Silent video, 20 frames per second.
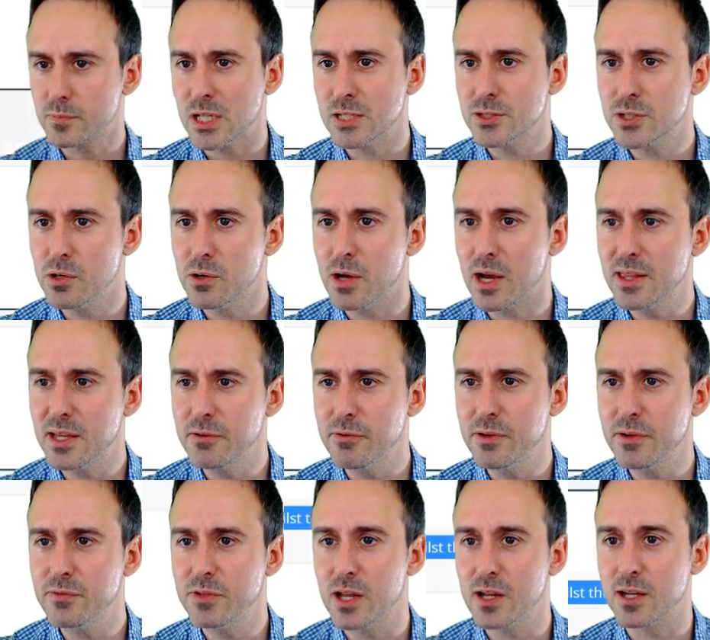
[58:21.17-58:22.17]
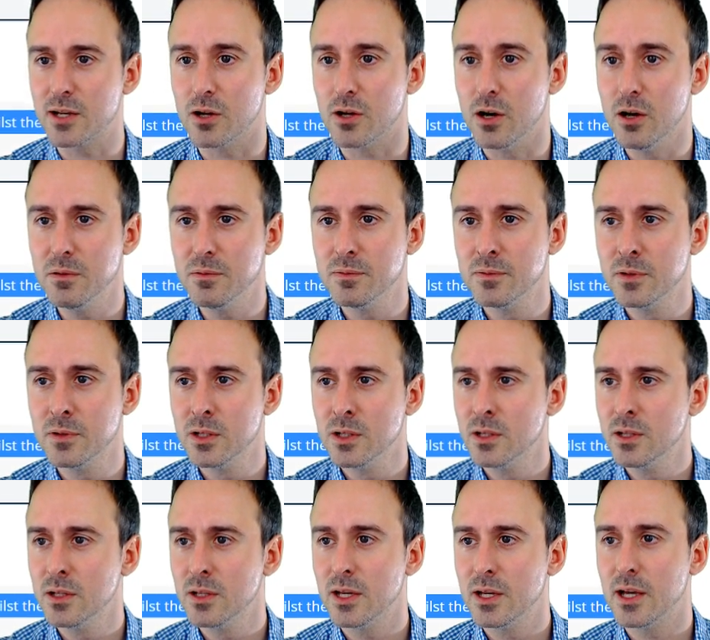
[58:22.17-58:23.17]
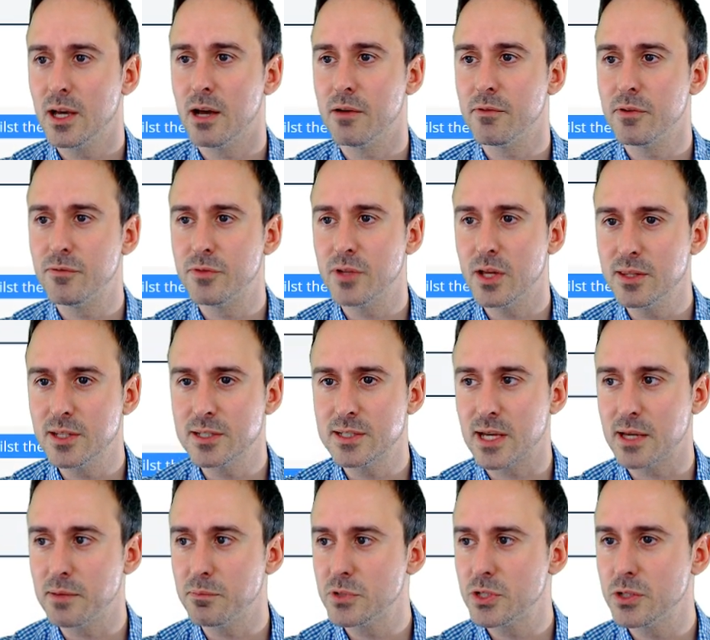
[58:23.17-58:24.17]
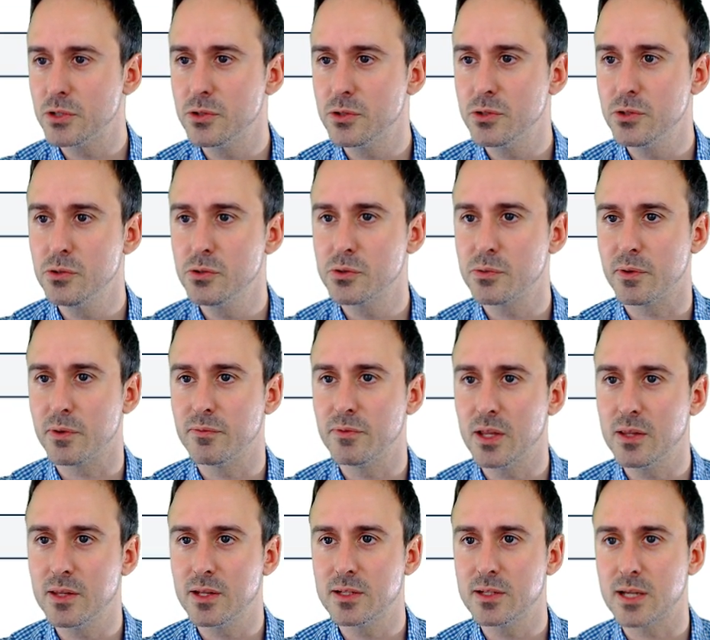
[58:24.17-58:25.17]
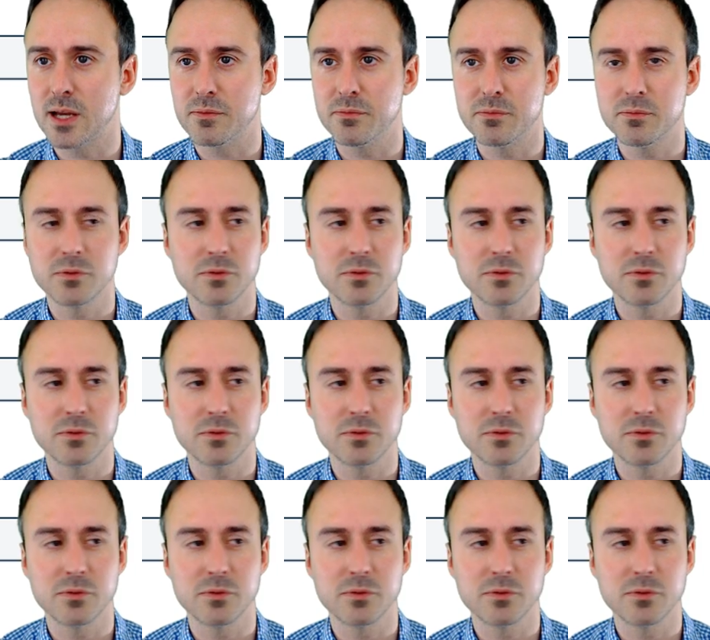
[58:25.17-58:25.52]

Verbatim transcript: So I think we've done it all. Uh, we've done the type 2s, we've done the type,